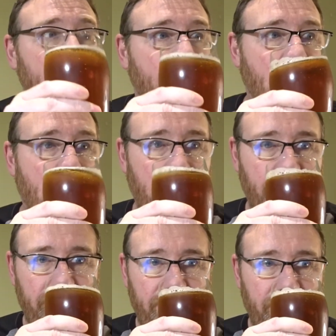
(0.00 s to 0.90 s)
malt,
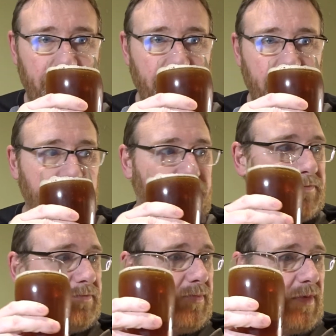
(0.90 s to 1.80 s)

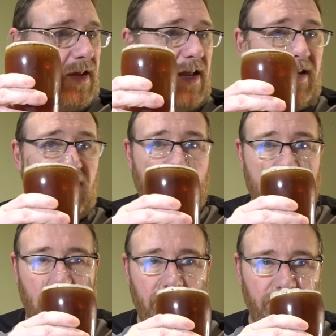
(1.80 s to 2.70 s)
getting
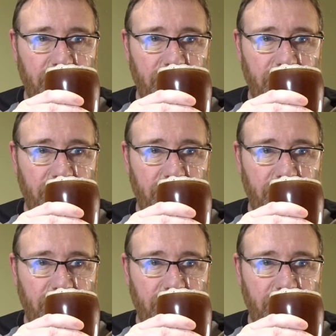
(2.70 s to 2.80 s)
caramel,